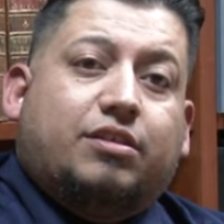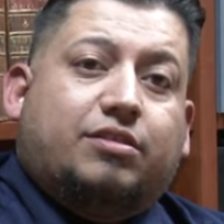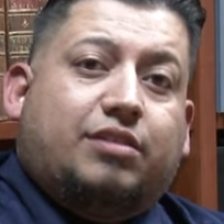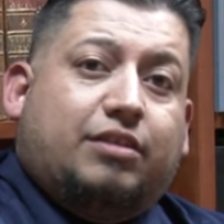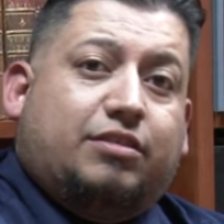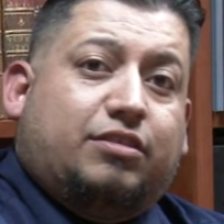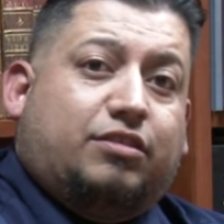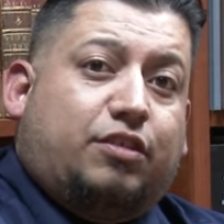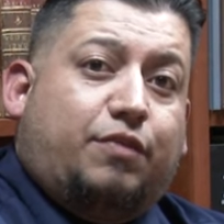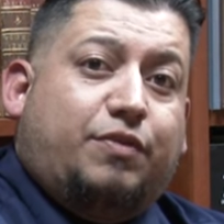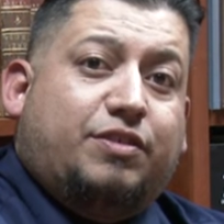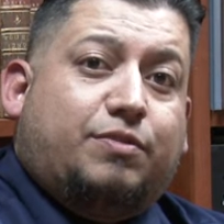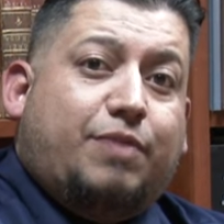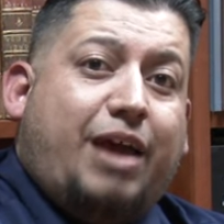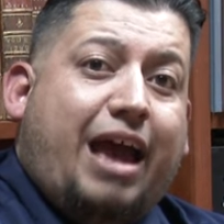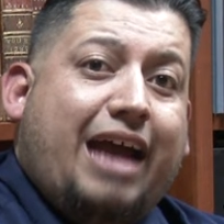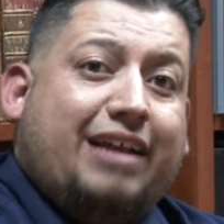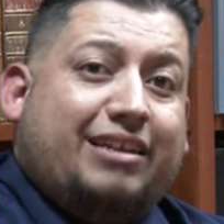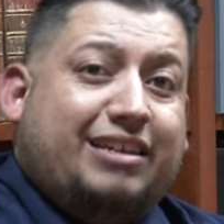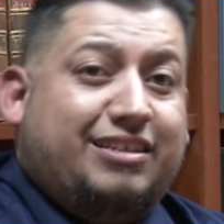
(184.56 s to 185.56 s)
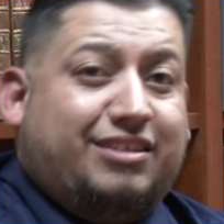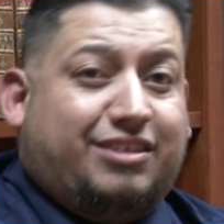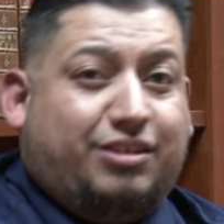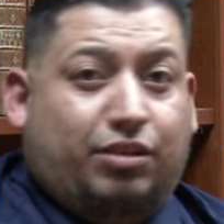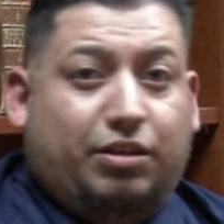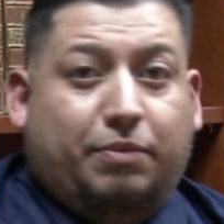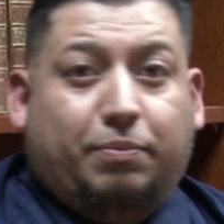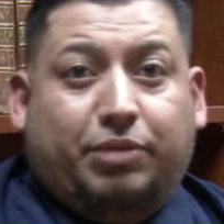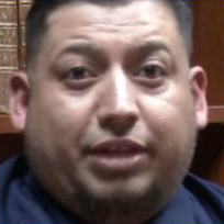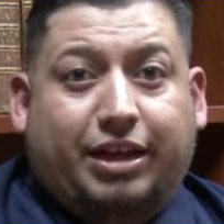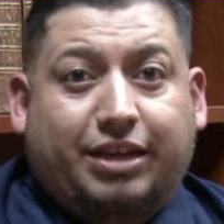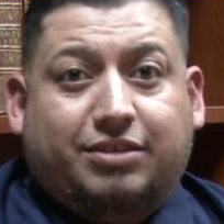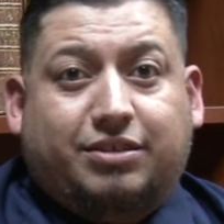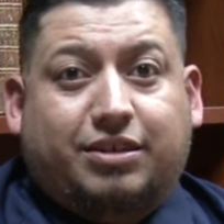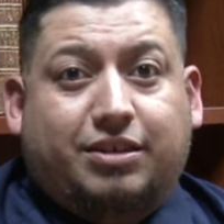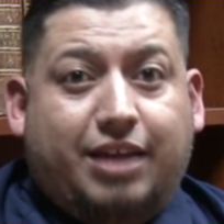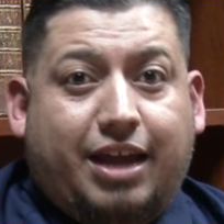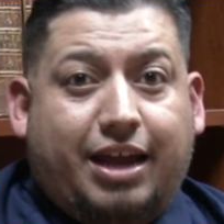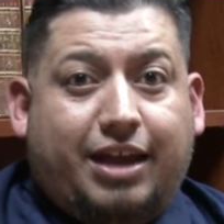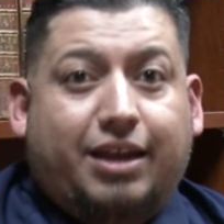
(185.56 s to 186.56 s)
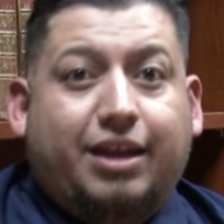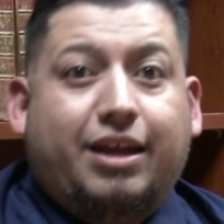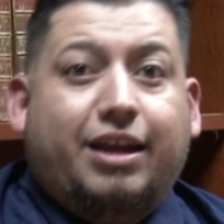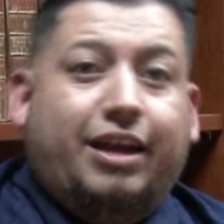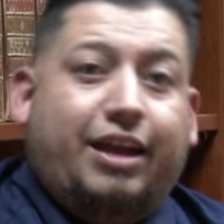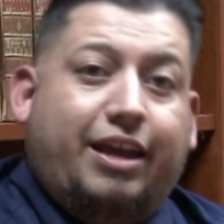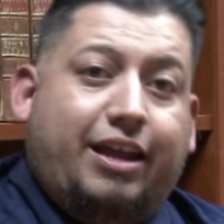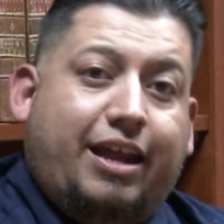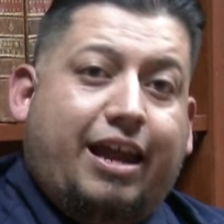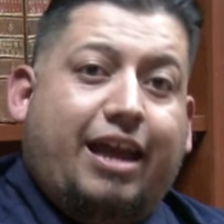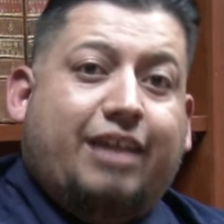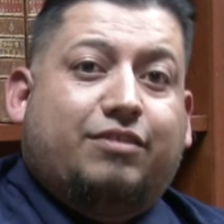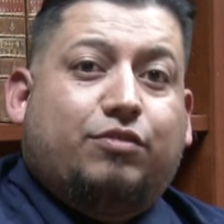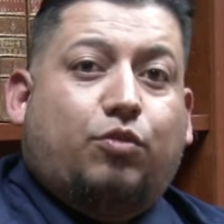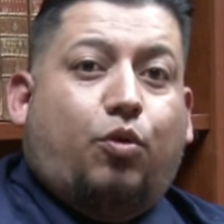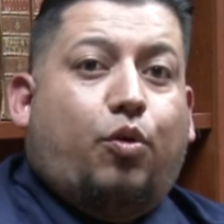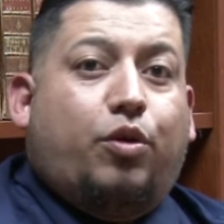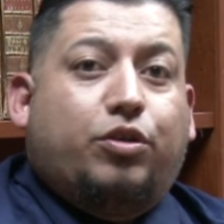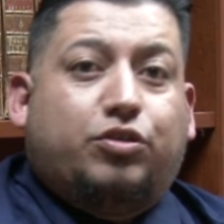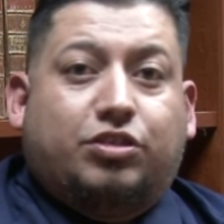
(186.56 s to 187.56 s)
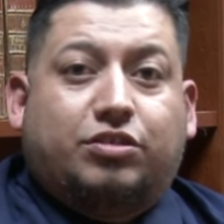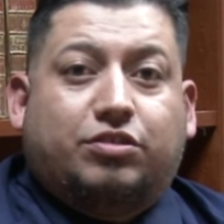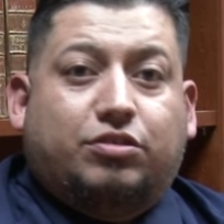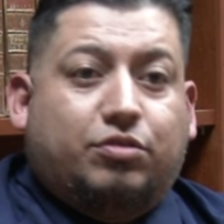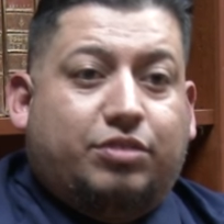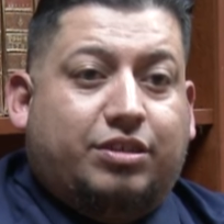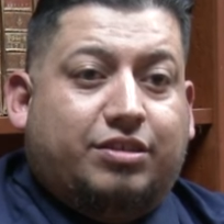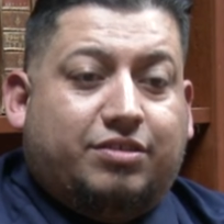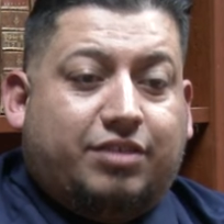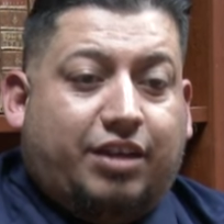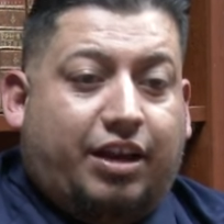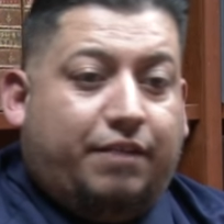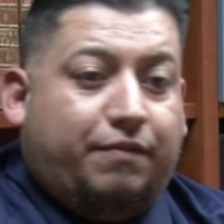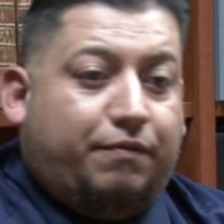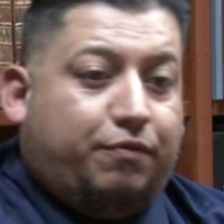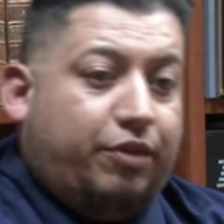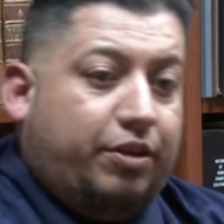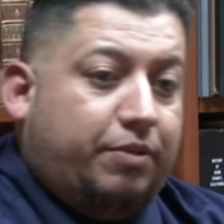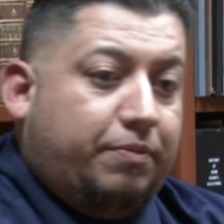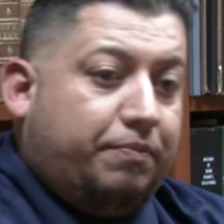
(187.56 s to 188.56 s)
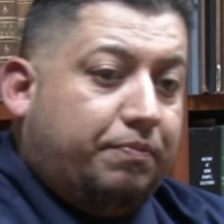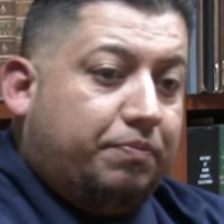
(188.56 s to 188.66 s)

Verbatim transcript: Selective Service Act is still in place today. It has origins to this time frame.